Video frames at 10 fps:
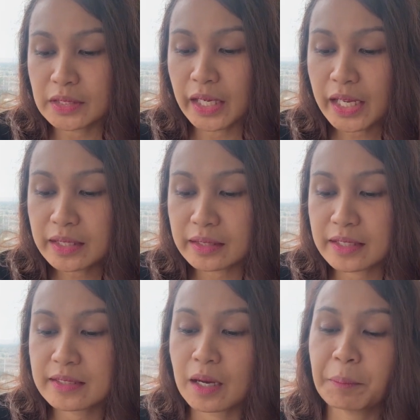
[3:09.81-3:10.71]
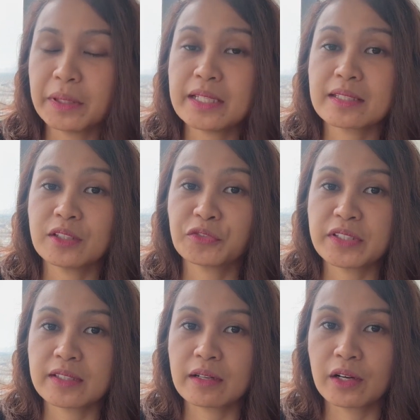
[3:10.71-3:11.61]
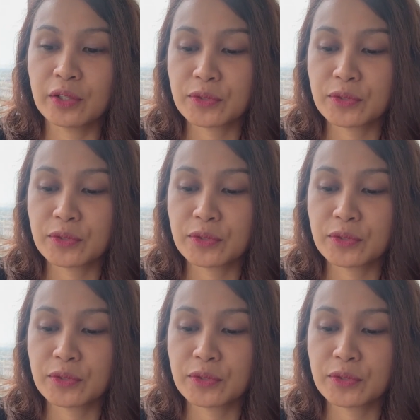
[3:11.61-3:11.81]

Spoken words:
and this company has a different scenario.